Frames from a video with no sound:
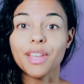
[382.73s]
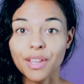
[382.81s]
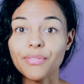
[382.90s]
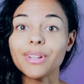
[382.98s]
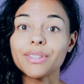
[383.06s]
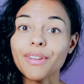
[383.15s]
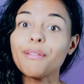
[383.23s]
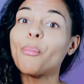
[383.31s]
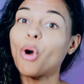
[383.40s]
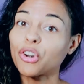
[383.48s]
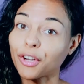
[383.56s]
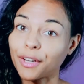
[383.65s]
It feels very
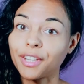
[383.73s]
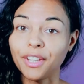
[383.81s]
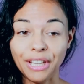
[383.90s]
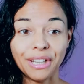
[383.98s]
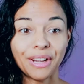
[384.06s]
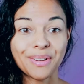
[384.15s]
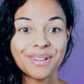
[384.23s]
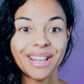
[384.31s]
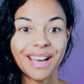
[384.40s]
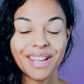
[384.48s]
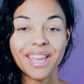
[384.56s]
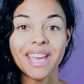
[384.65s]
modern. You know,
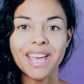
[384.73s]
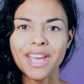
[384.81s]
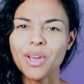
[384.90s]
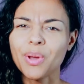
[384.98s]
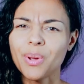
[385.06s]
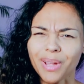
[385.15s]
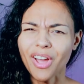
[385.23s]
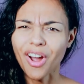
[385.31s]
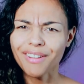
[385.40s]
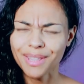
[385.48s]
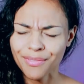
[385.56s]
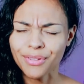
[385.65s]
like we
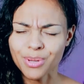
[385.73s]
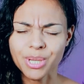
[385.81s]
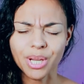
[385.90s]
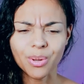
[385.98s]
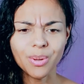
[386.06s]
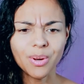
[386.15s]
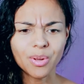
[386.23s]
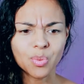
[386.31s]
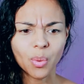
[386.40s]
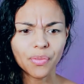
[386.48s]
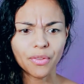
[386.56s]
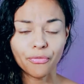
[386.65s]
are in the future. Who knows
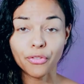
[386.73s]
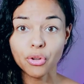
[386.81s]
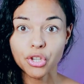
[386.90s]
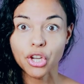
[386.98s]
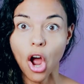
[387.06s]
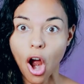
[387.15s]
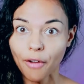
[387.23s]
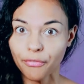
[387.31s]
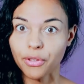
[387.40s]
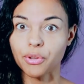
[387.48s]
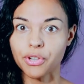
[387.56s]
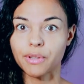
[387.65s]
what the future, our
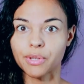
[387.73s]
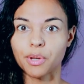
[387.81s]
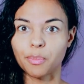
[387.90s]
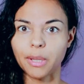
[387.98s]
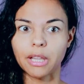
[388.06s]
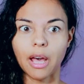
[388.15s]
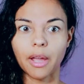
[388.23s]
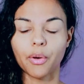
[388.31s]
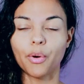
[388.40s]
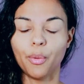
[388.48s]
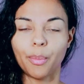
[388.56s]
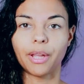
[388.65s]
future is going to be like?
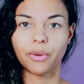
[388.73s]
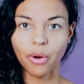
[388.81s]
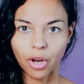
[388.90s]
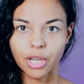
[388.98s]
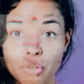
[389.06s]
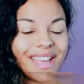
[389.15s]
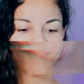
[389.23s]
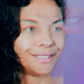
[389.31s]
Oh my God.